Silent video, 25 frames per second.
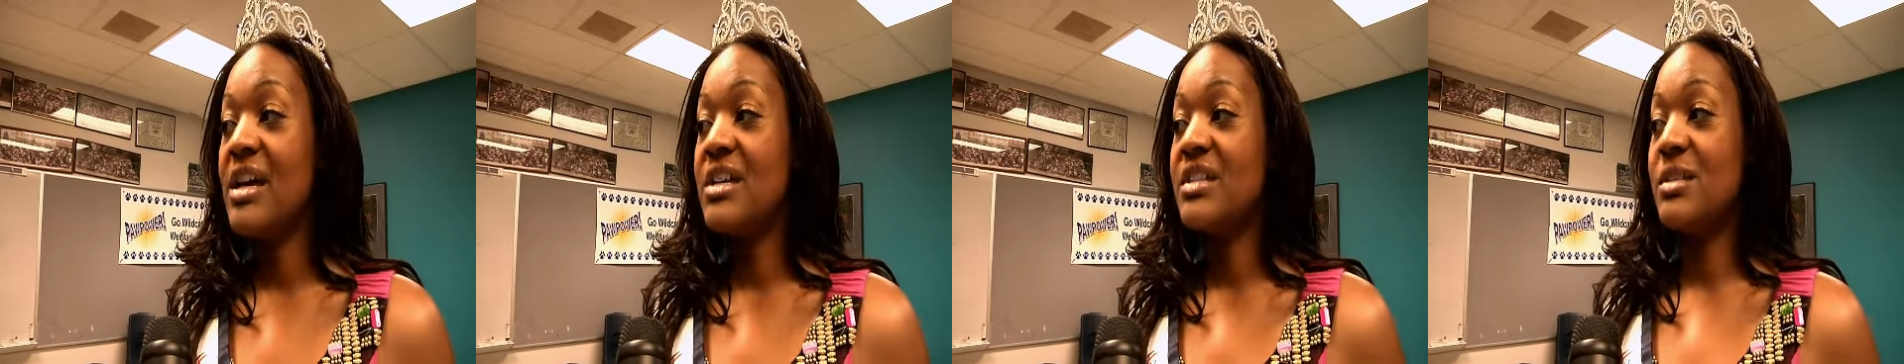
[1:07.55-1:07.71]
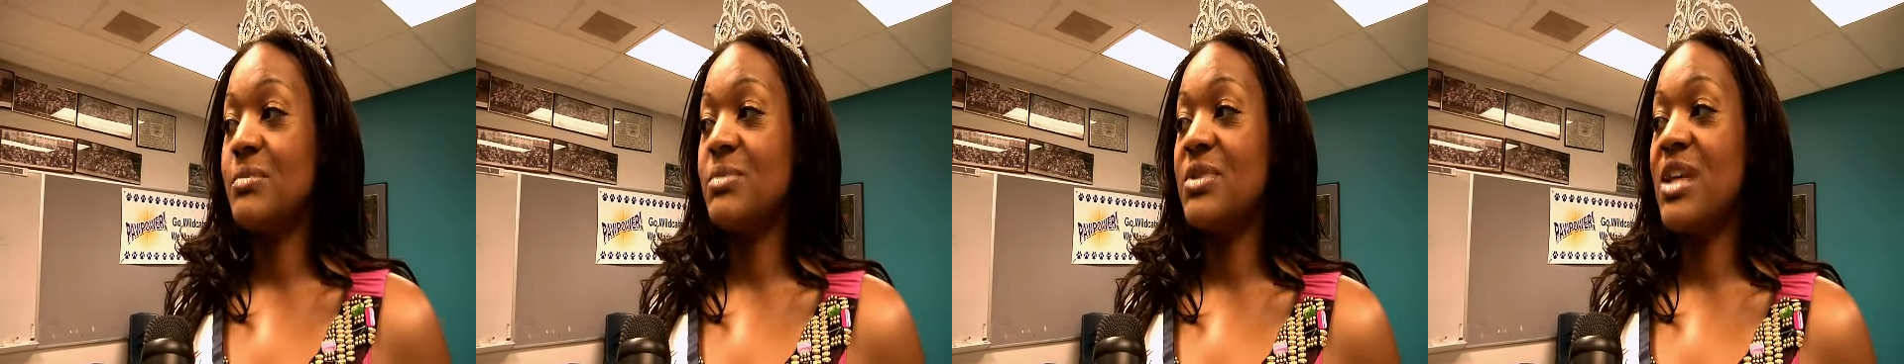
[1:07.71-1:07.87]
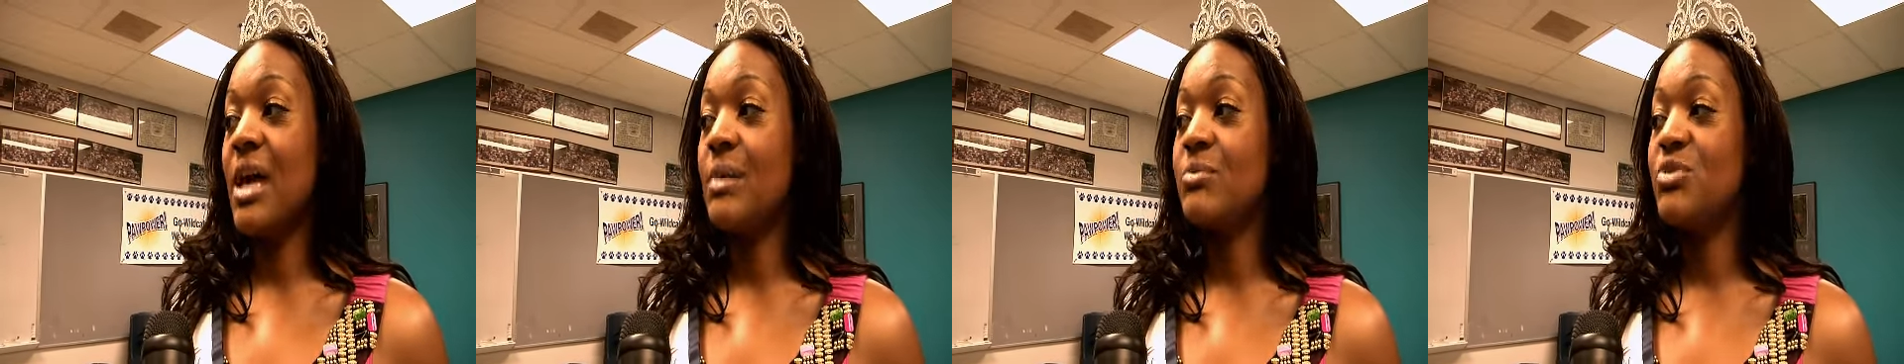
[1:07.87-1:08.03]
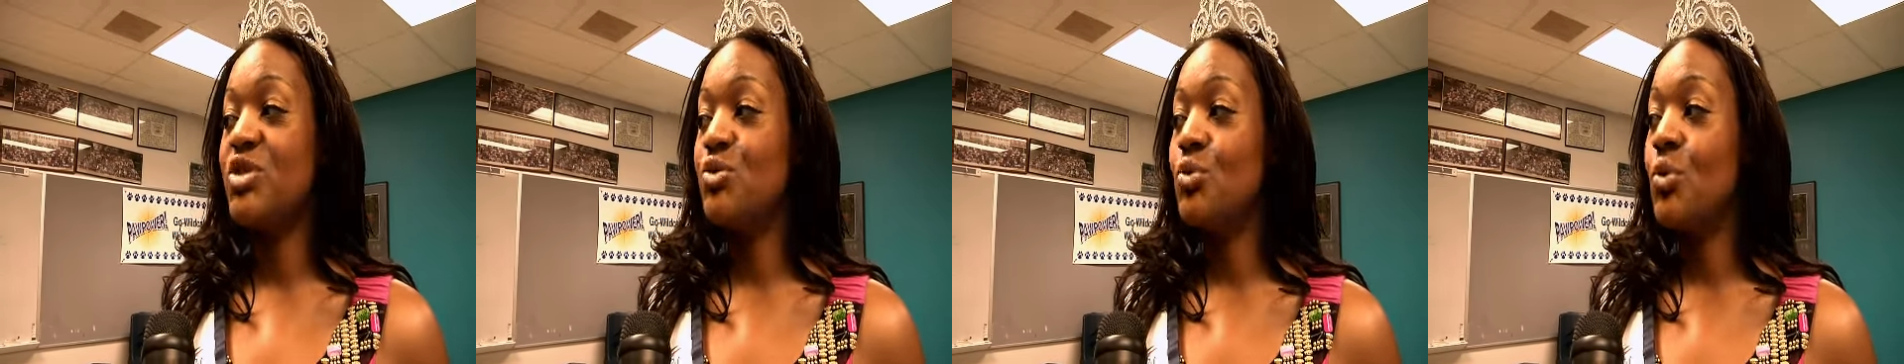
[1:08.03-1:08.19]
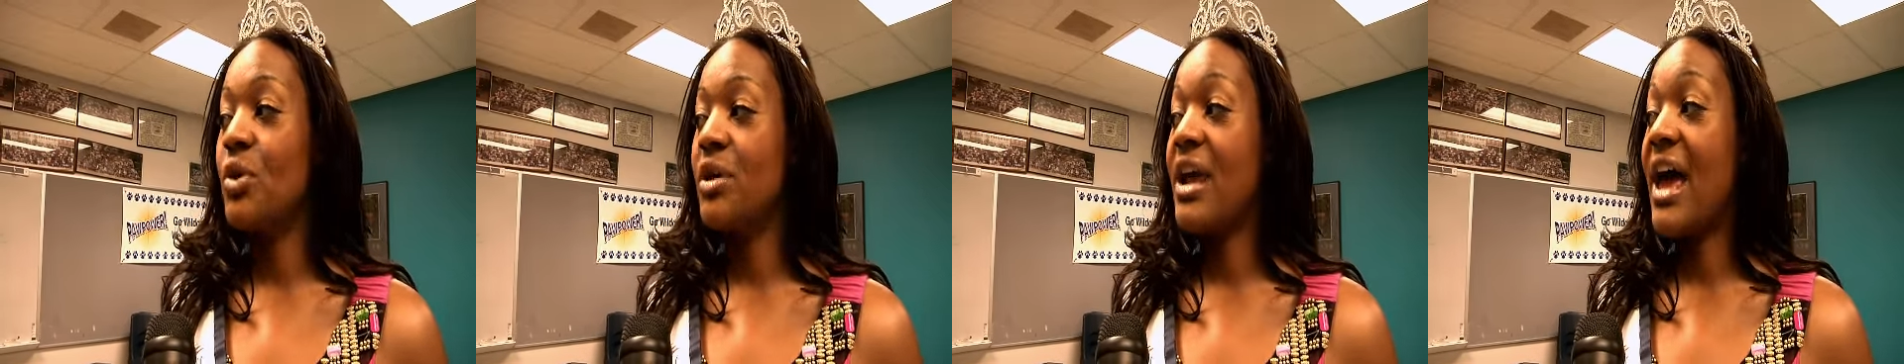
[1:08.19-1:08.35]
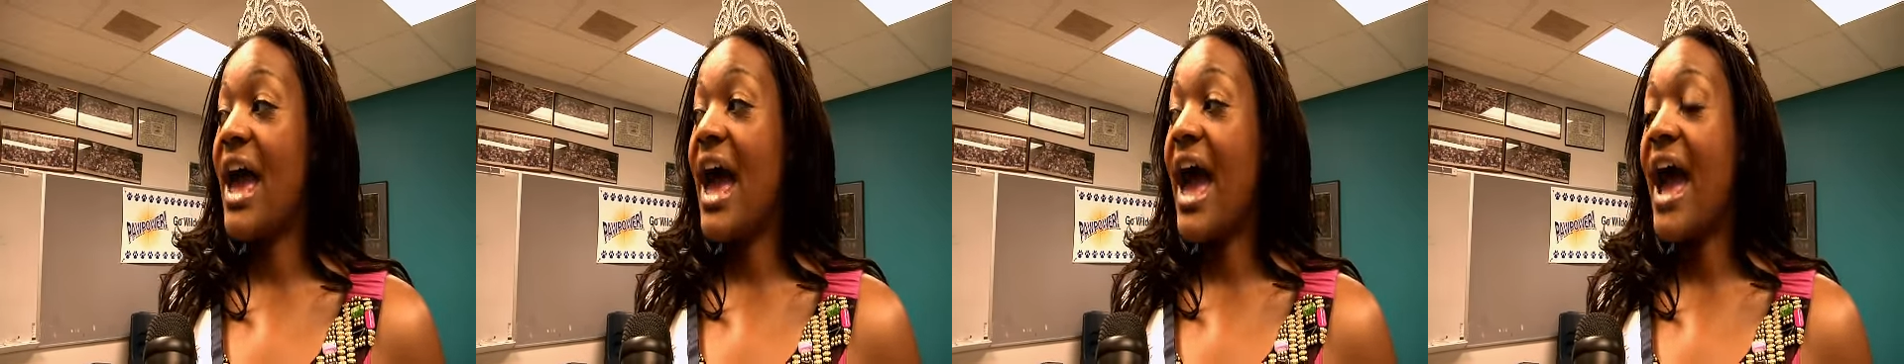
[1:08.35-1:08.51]
Sometimes you
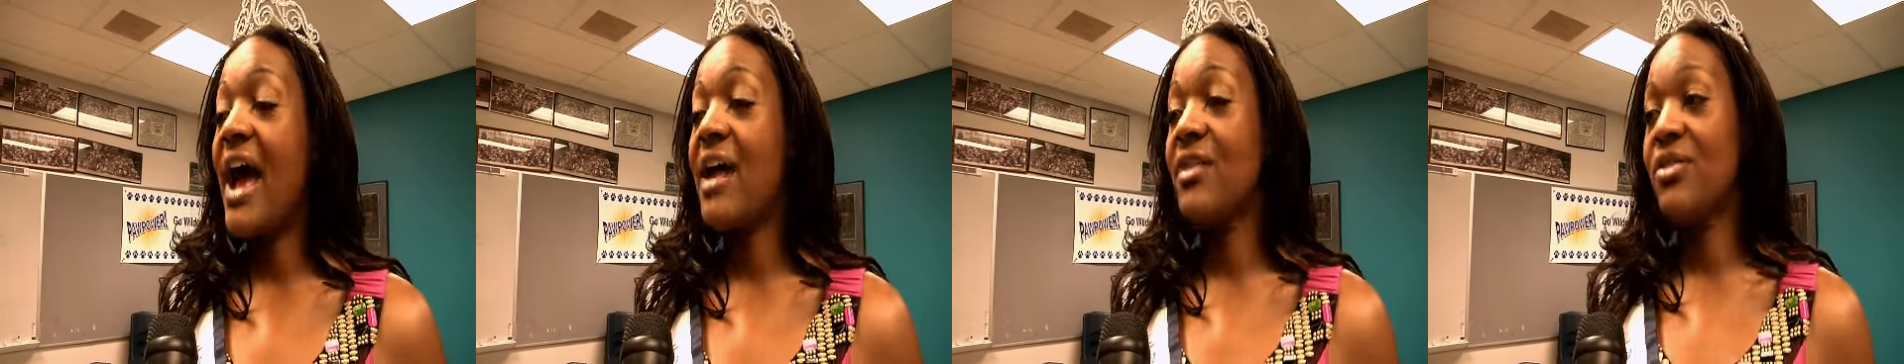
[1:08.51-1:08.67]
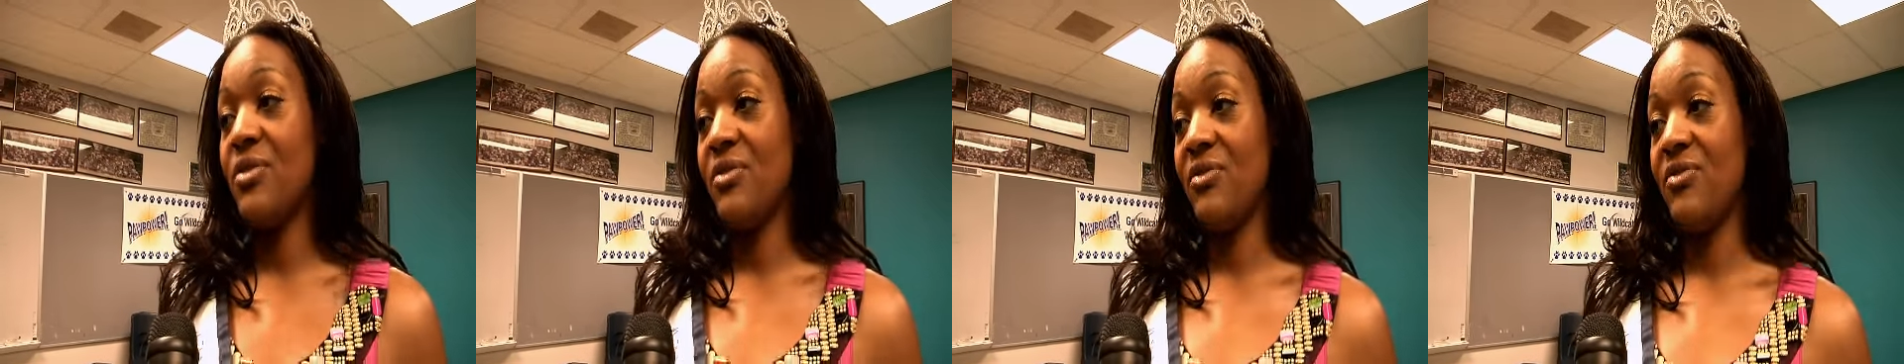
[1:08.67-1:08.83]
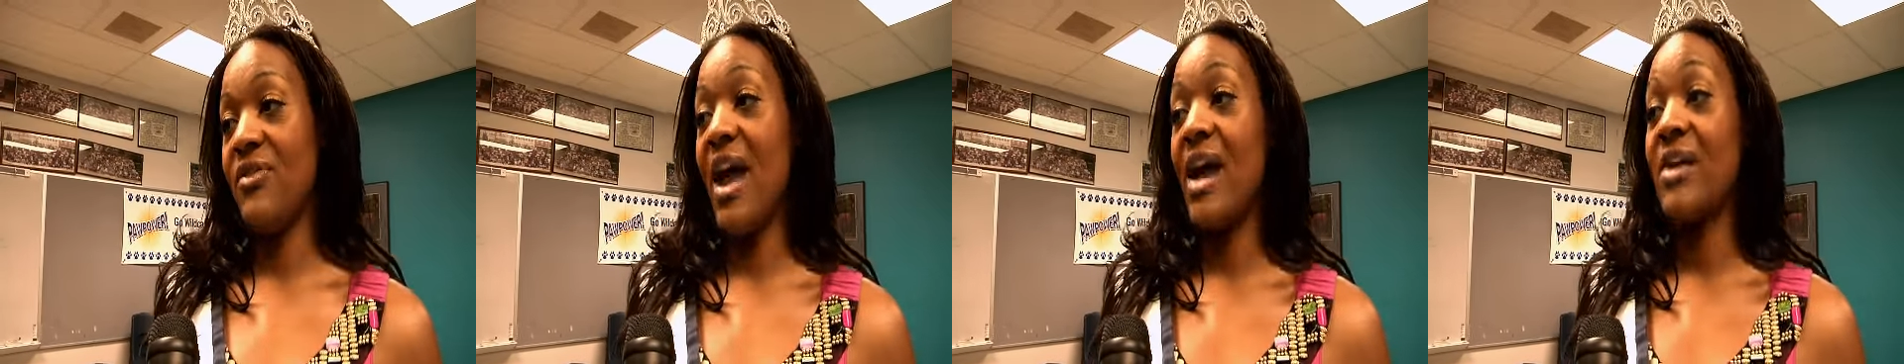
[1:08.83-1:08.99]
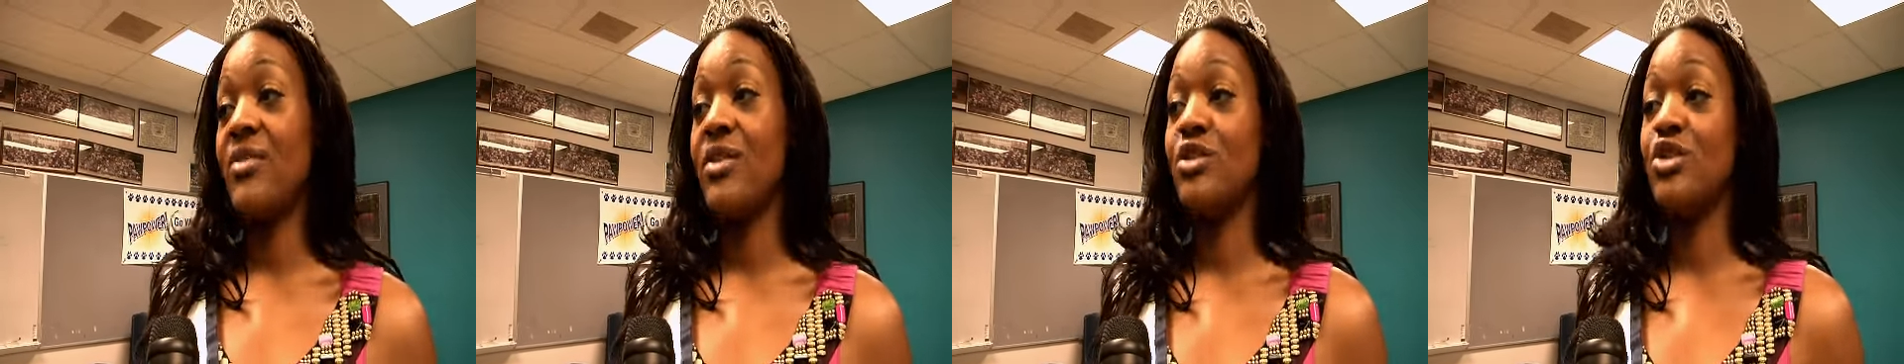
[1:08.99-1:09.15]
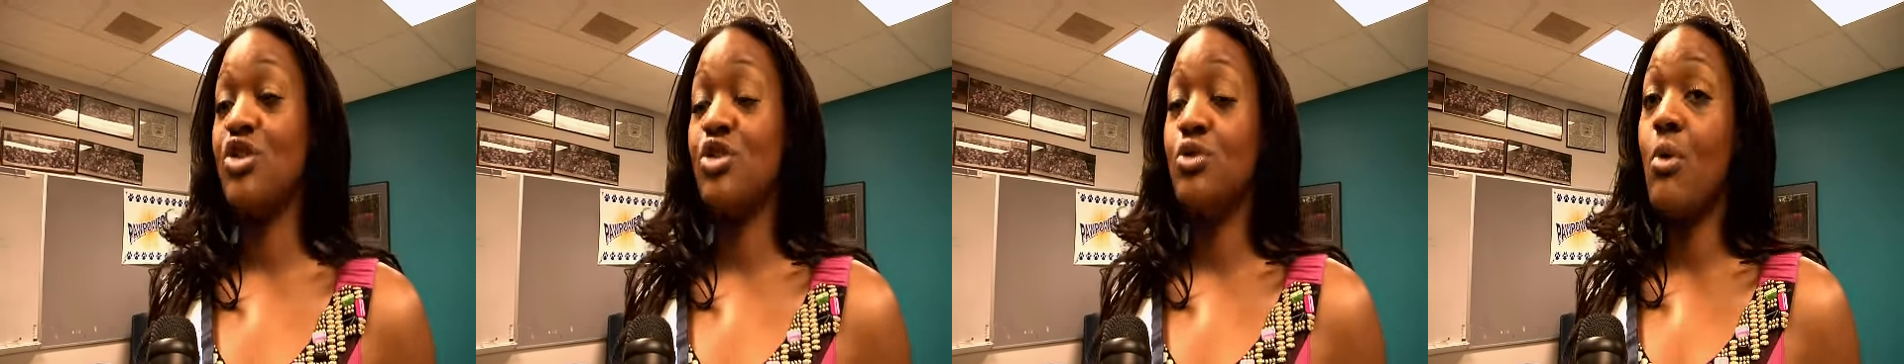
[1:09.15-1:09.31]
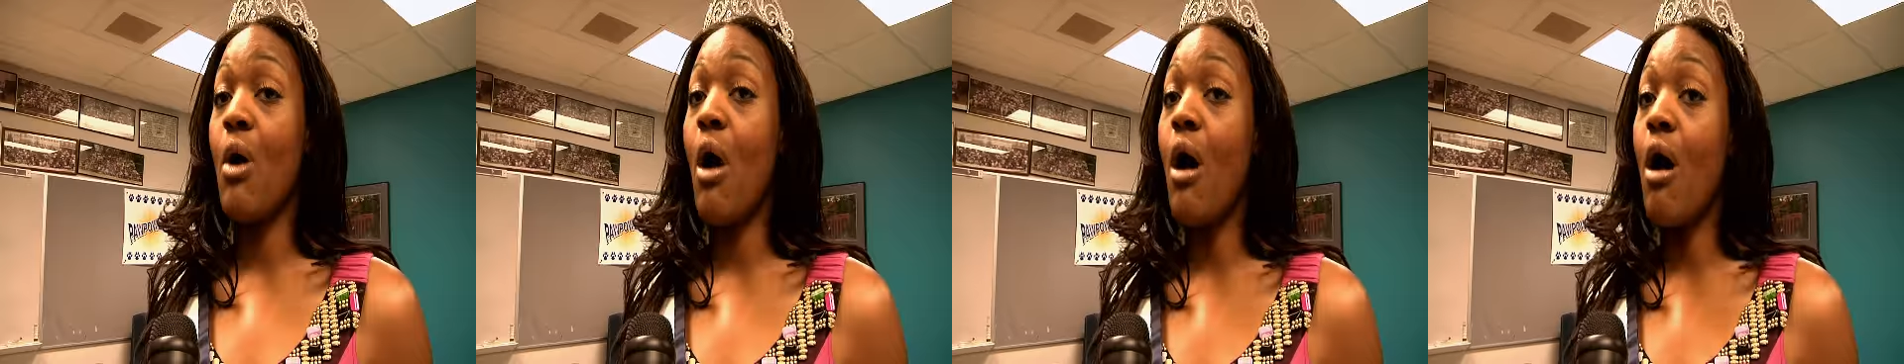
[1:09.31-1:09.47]
want to hide the fact
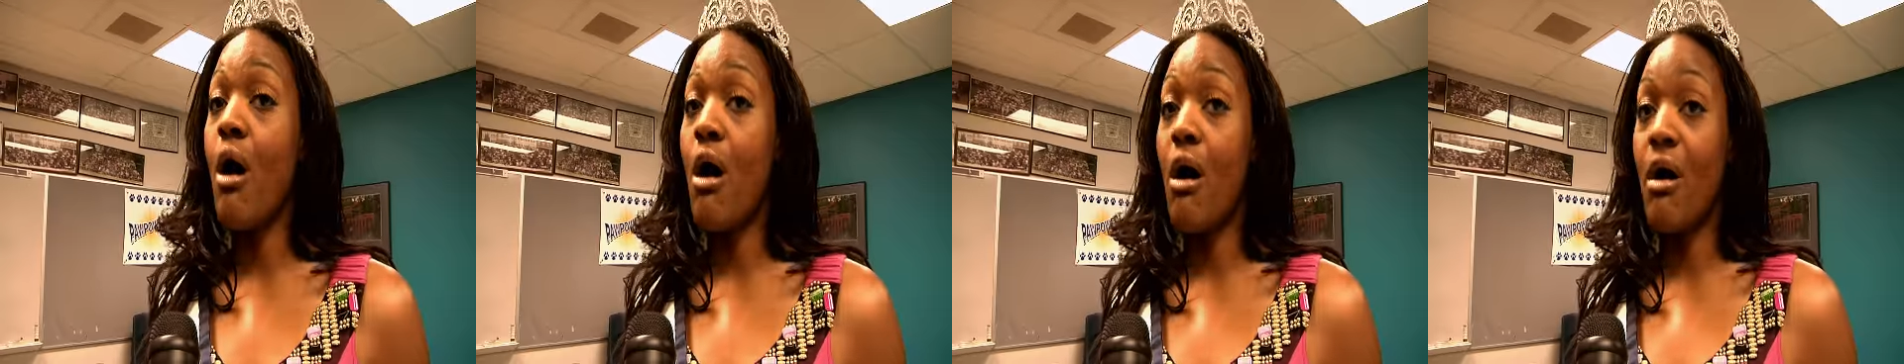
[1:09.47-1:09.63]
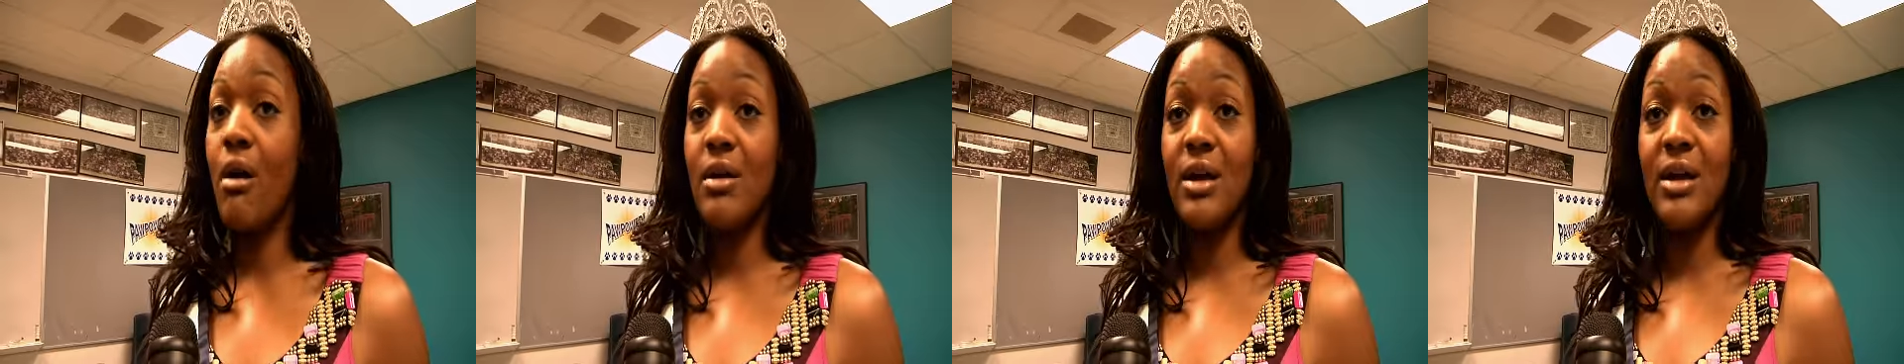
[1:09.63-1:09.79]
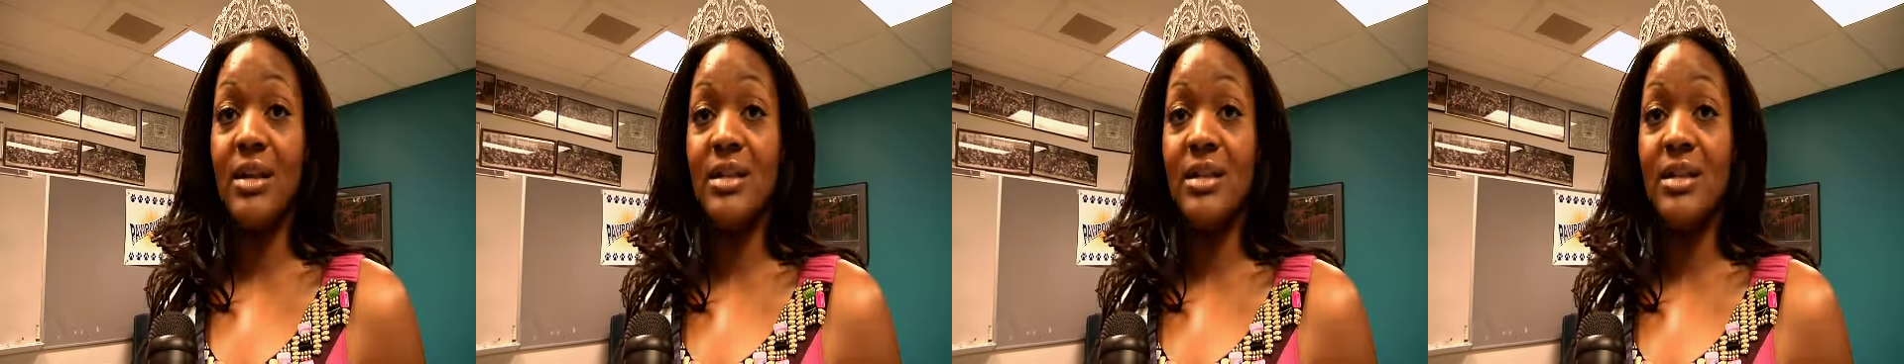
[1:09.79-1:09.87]
that you are